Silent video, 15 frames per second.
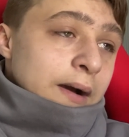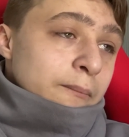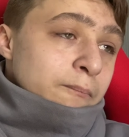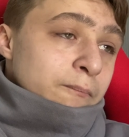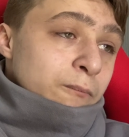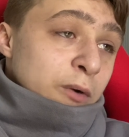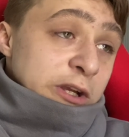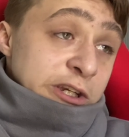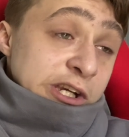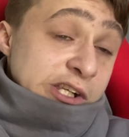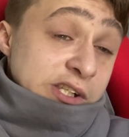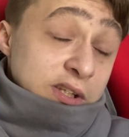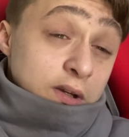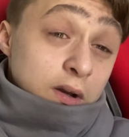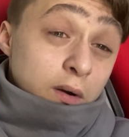which
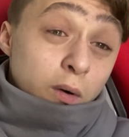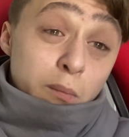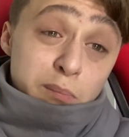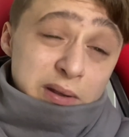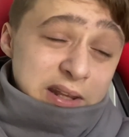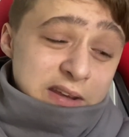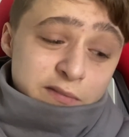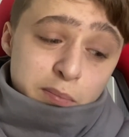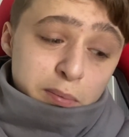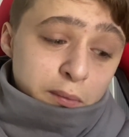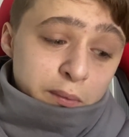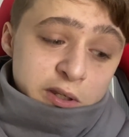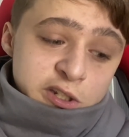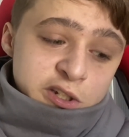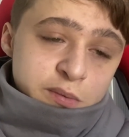is unbelievable,
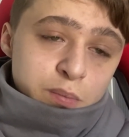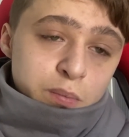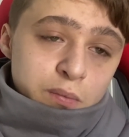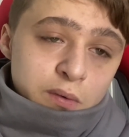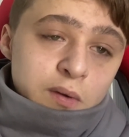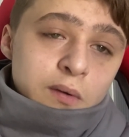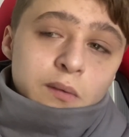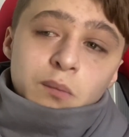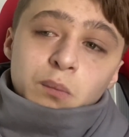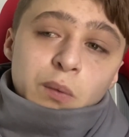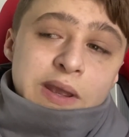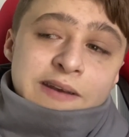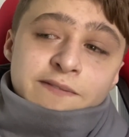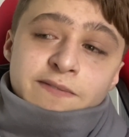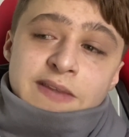which
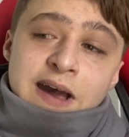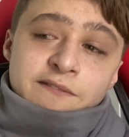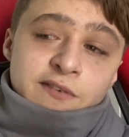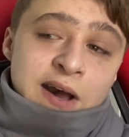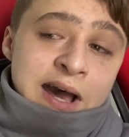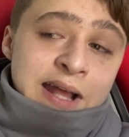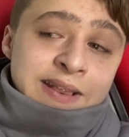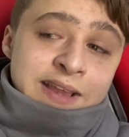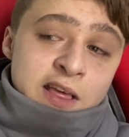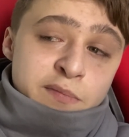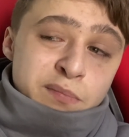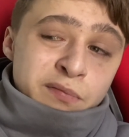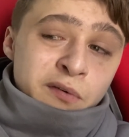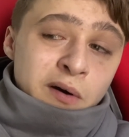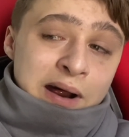we've never had this
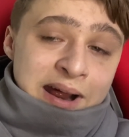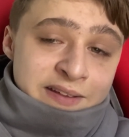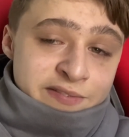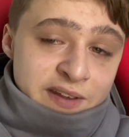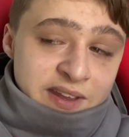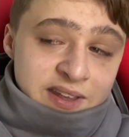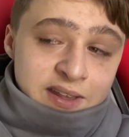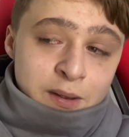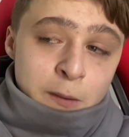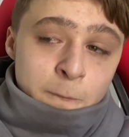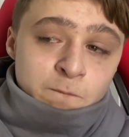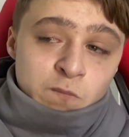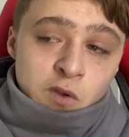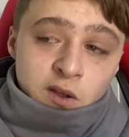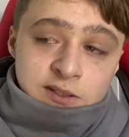before. I think
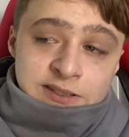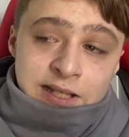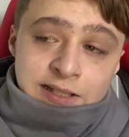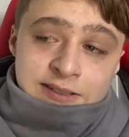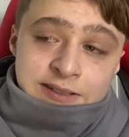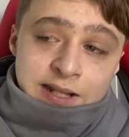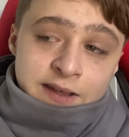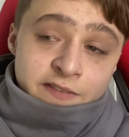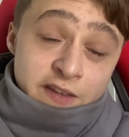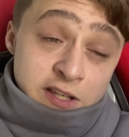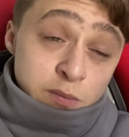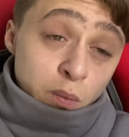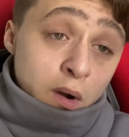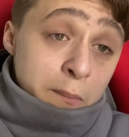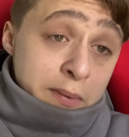on Saturday this
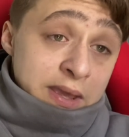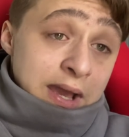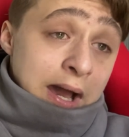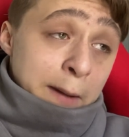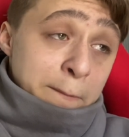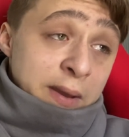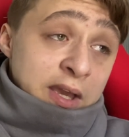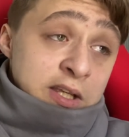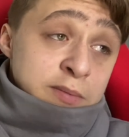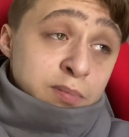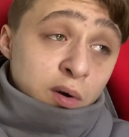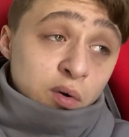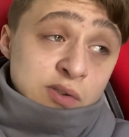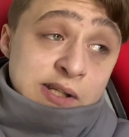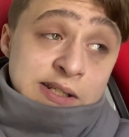will be our biggest
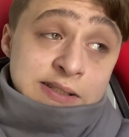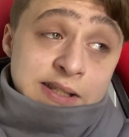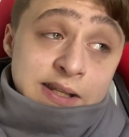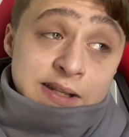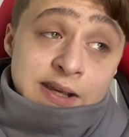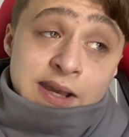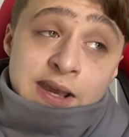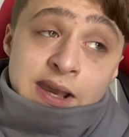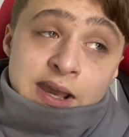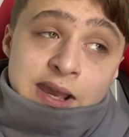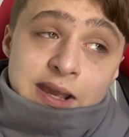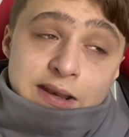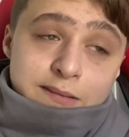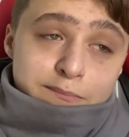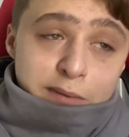protest
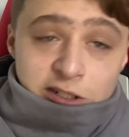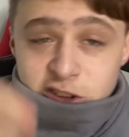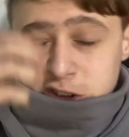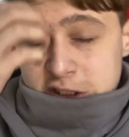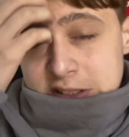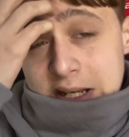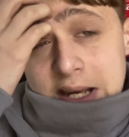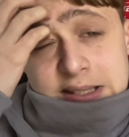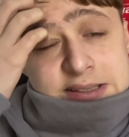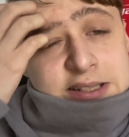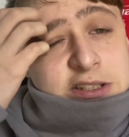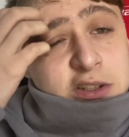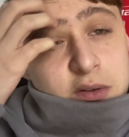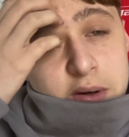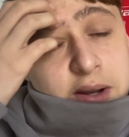in Manchester United's
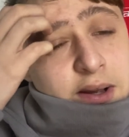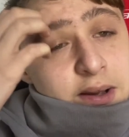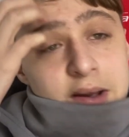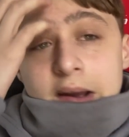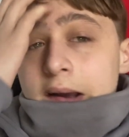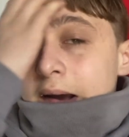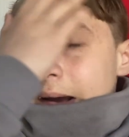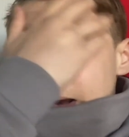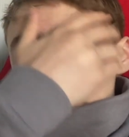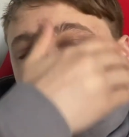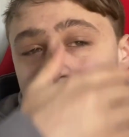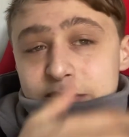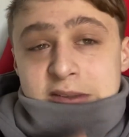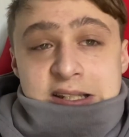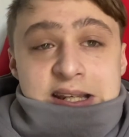history,
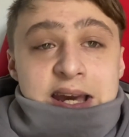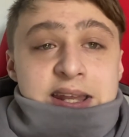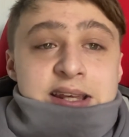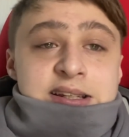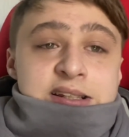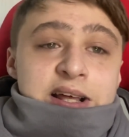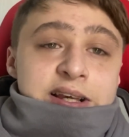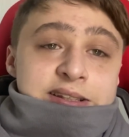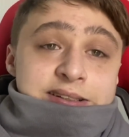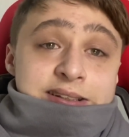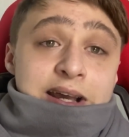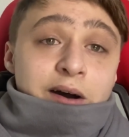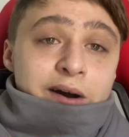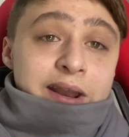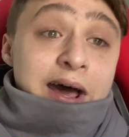to get these Glazers
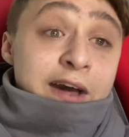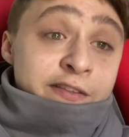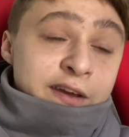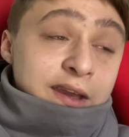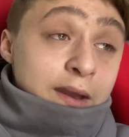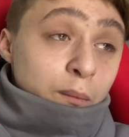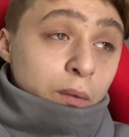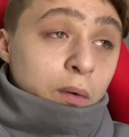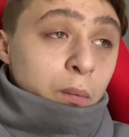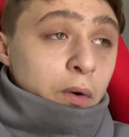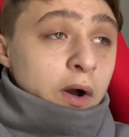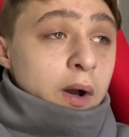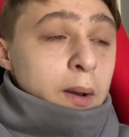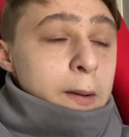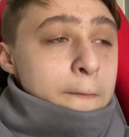out, and I think it will
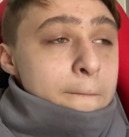work.